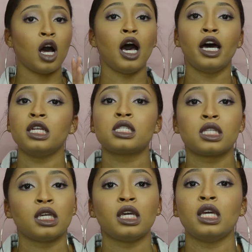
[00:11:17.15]

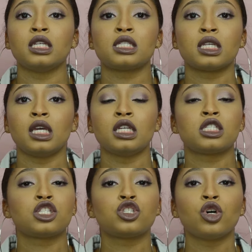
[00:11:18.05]
honestly it's it's
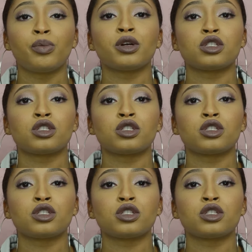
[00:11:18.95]
super